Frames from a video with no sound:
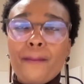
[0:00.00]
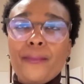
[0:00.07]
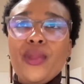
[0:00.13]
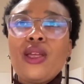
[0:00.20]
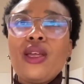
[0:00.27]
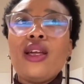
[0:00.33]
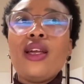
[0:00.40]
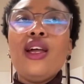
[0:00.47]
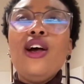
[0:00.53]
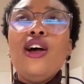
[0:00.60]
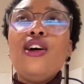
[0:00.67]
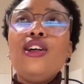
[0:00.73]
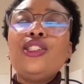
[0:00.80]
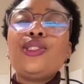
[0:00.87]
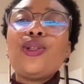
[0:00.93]
Okay.
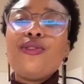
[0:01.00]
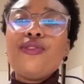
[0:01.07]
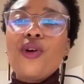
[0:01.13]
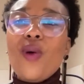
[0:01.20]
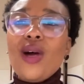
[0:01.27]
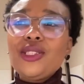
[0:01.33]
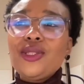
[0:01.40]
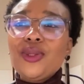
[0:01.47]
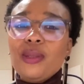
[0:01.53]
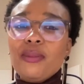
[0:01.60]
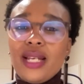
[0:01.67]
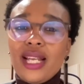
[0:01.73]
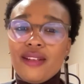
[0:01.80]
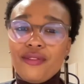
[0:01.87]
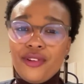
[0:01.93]
So for one to
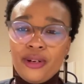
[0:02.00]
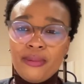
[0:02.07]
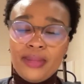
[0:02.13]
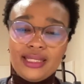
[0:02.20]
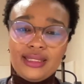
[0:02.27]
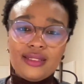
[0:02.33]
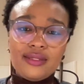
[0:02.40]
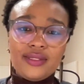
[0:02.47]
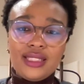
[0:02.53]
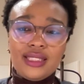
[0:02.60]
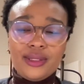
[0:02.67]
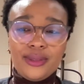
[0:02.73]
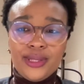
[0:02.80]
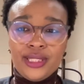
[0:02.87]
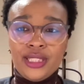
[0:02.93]
apply for a master's
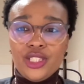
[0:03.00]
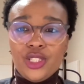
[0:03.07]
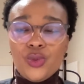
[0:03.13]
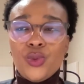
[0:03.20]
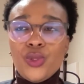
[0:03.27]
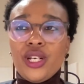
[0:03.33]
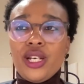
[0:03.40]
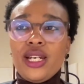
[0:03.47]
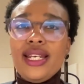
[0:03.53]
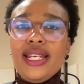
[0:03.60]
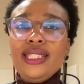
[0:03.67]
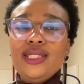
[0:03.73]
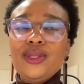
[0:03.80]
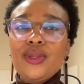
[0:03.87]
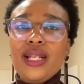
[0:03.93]
degree, you would
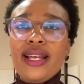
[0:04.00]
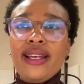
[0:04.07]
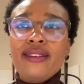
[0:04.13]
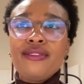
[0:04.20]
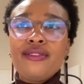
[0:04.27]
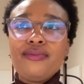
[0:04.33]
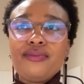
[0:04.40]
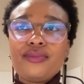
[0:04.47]
need to have